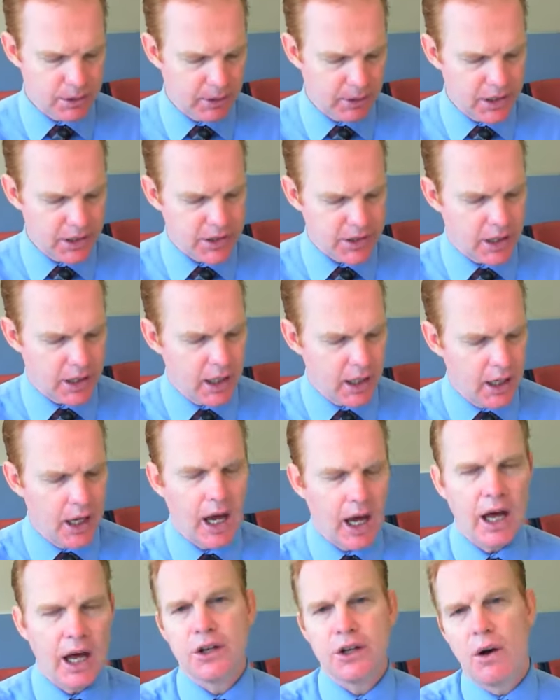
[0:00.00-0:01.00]
but there's a
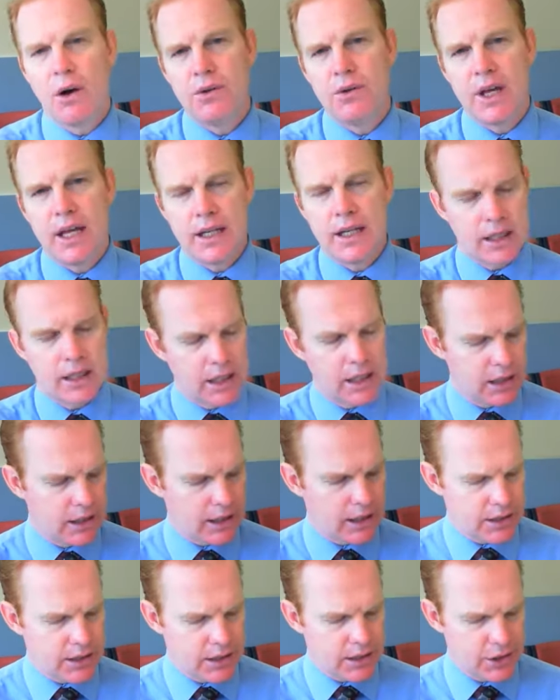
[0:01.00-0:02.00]
note there
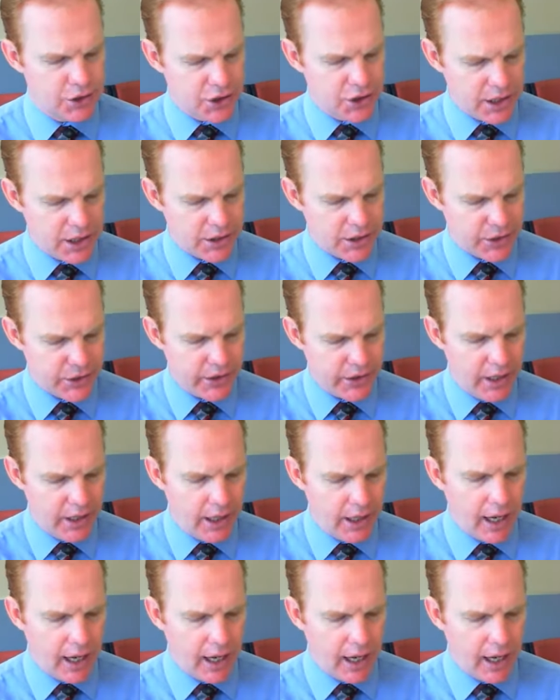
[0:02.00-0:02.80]
that suggests